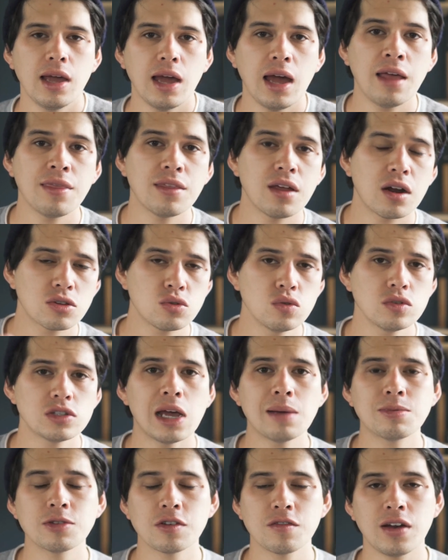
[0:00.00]
And there are two
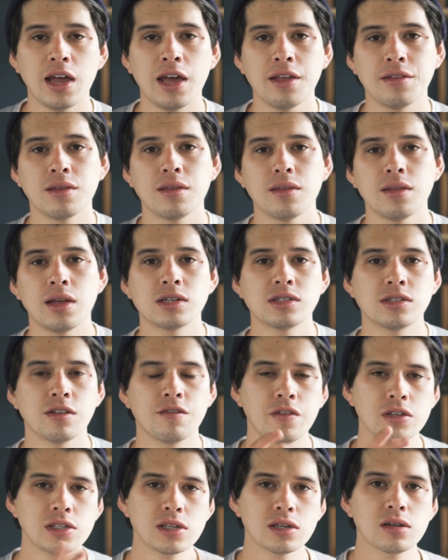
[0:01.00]
types of light. There's the
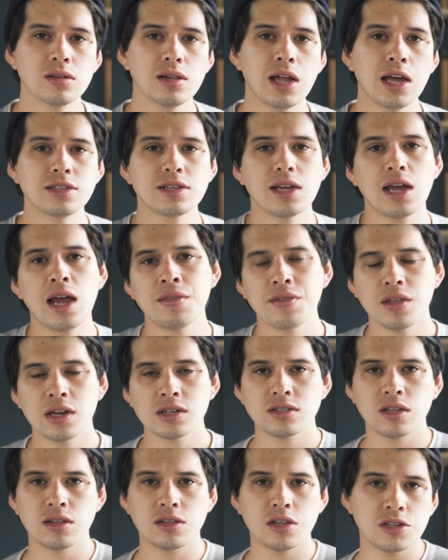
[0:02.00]
physical light and
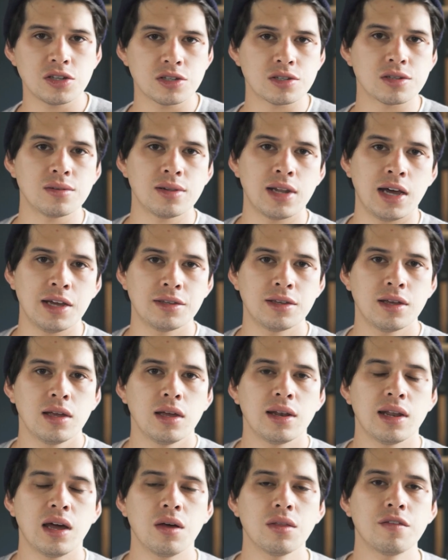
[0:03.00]
there's the digital light.
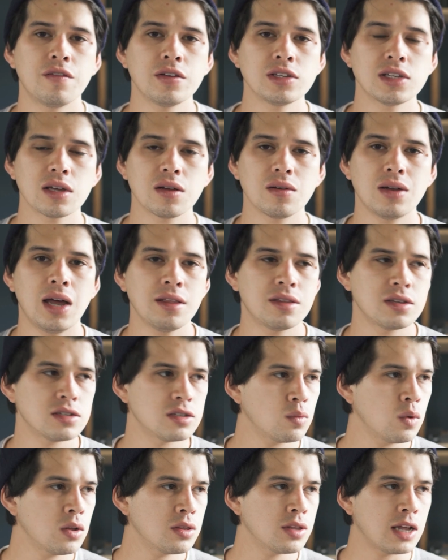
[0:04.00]
Now, the physical light is
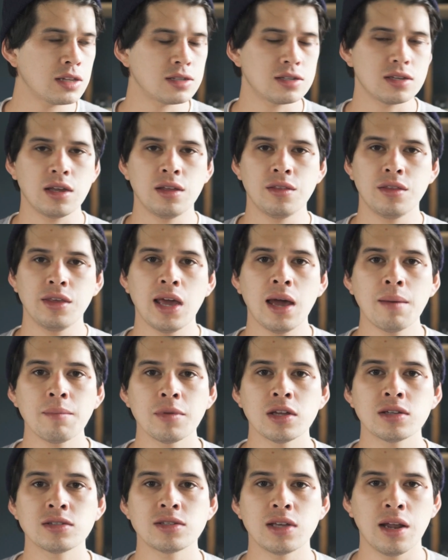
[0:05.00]
the one that's in the
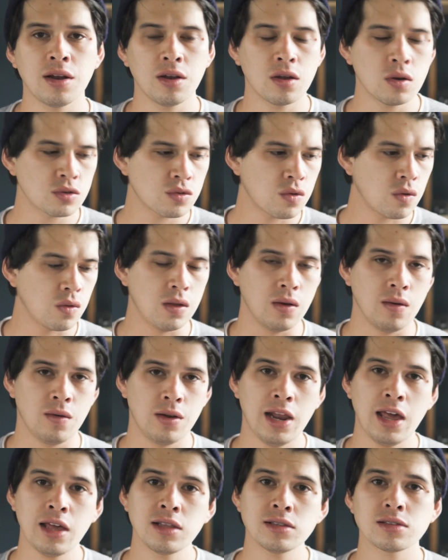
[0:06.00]
ambience and goes through the
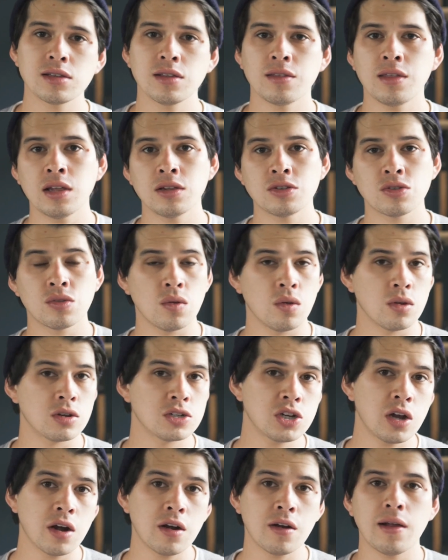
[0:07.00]
lens, then through the
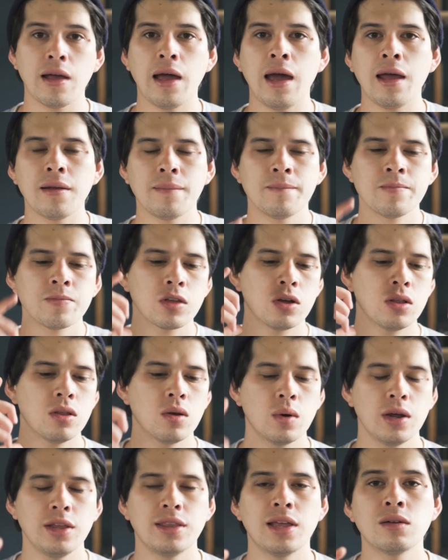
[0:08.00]
shutter and all
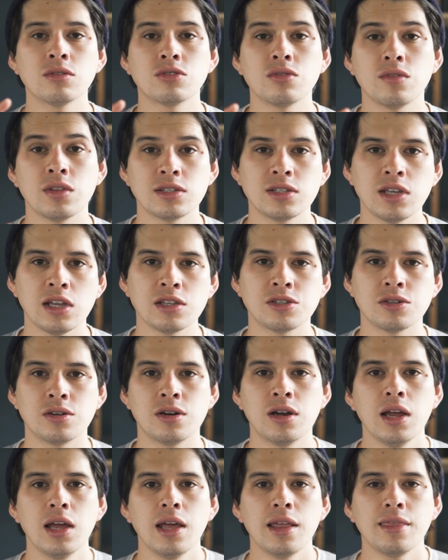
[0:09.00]
the way down to the sensor.
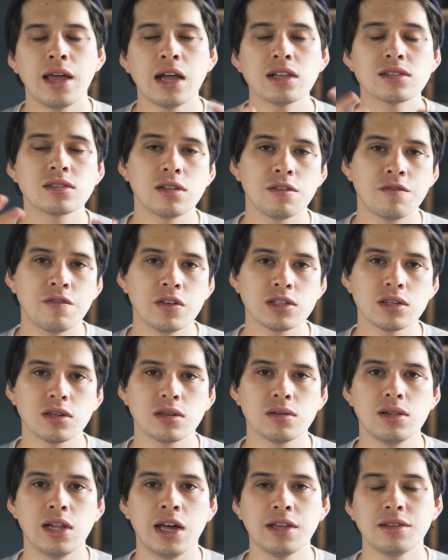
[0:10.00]
That's the
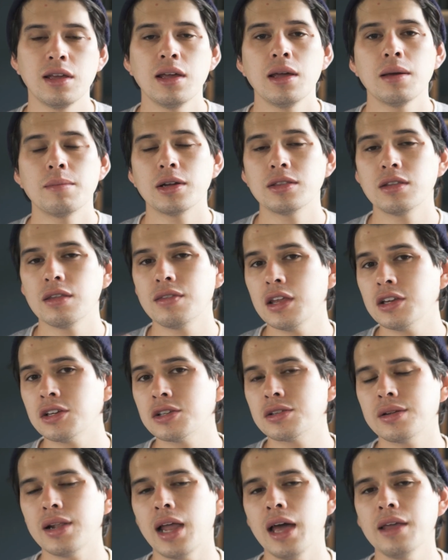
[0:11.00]
physical light. But the
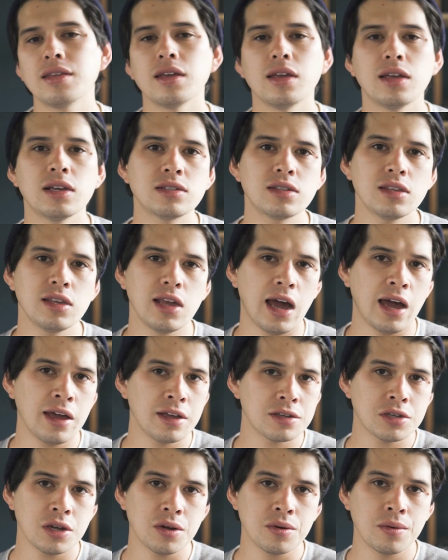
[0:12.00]
digital light is the
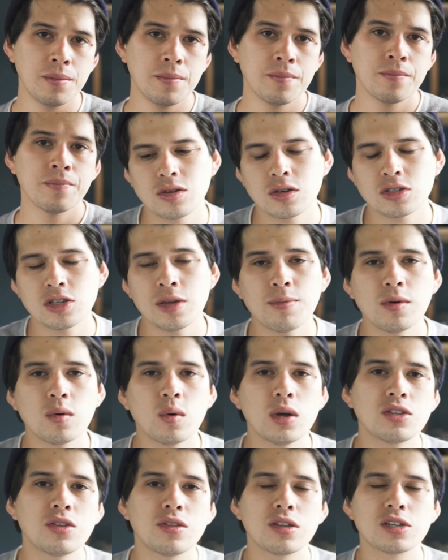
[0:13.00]
ISO. So a simple
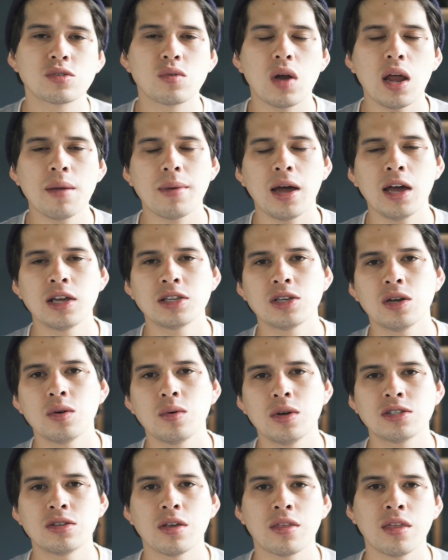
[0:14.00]
way to describe
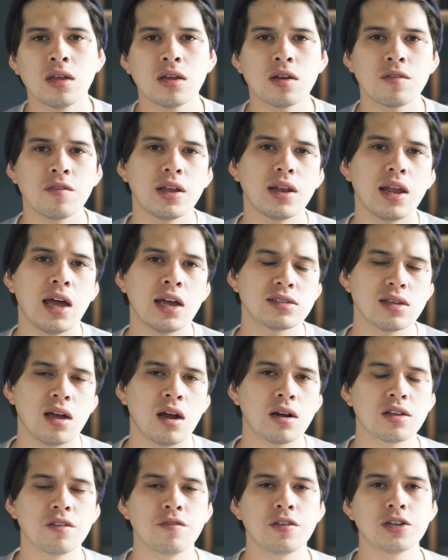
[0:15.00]
ISO is to think of it as
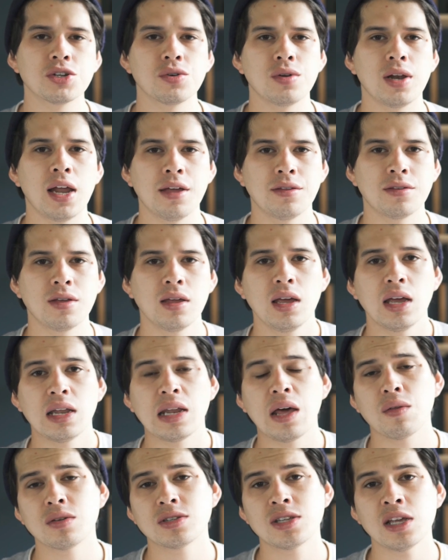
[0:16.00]
artificial light.
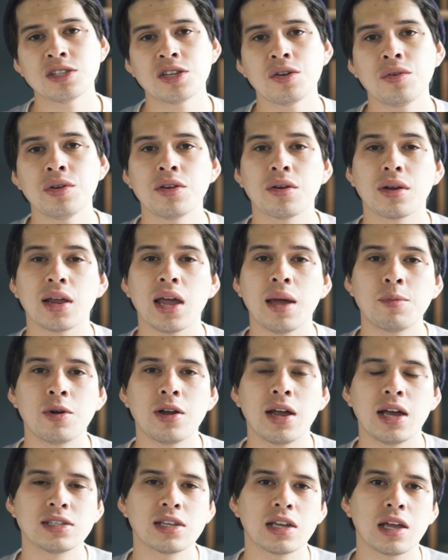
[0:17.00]
Now, the sensor in your camera
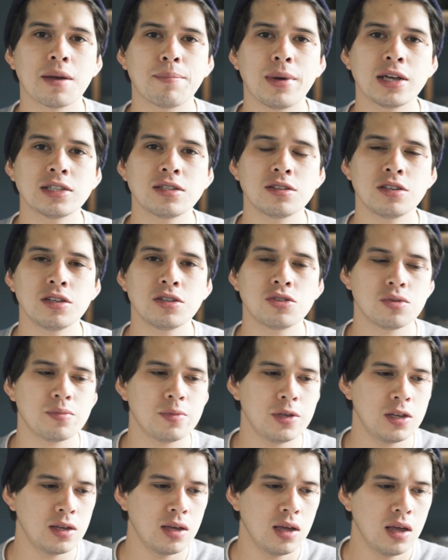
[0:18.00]
has a capacity to
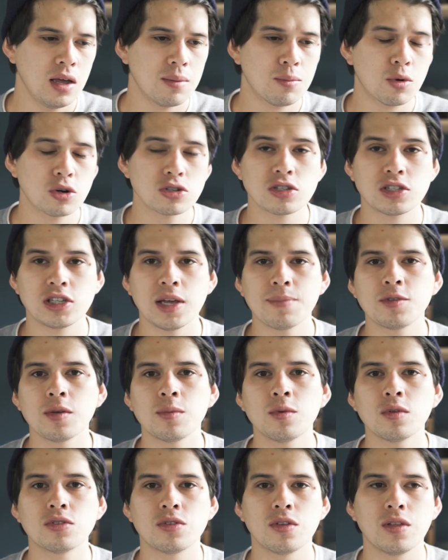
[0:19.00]
be more
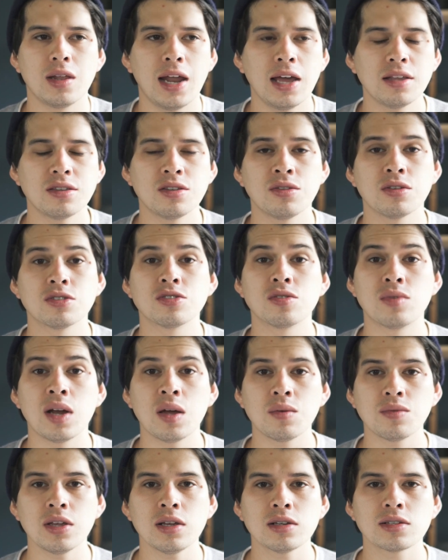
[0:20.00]
susceptible to the light in the
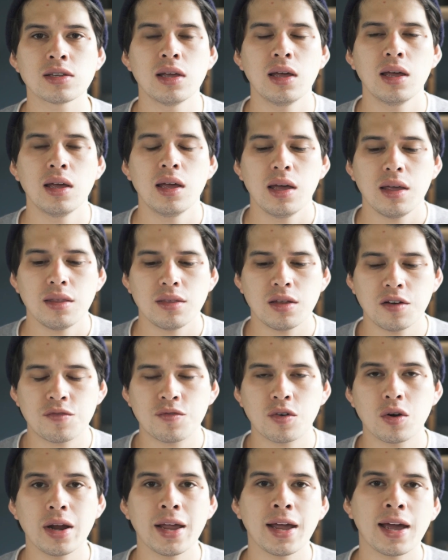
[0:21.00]
surroundings,
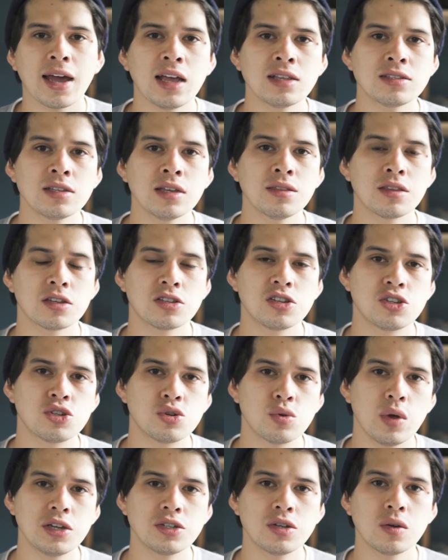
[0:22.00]
therefore enhancing the
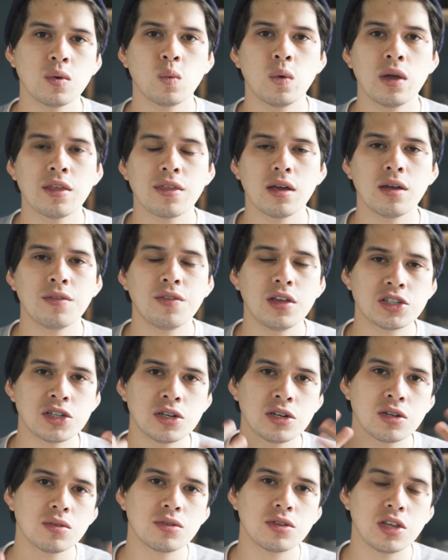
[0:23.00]
situation with
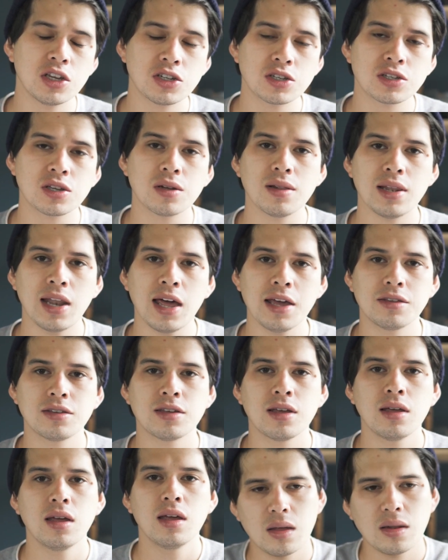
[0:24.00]
additional digital
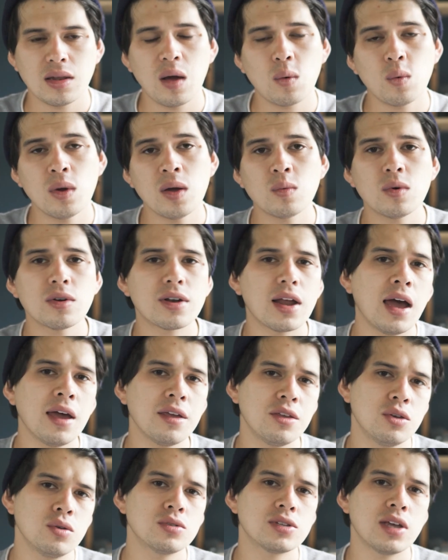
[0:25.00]
light. Now, when would I
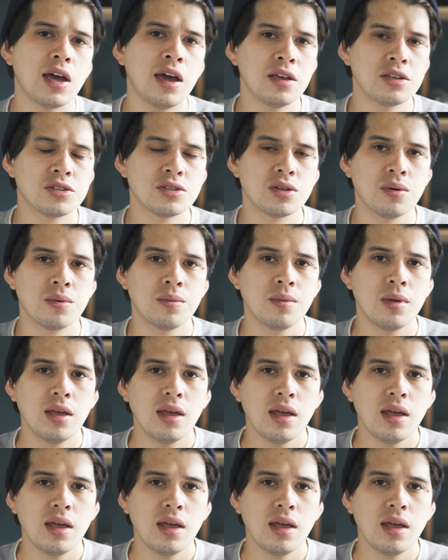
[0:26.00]
use ISO?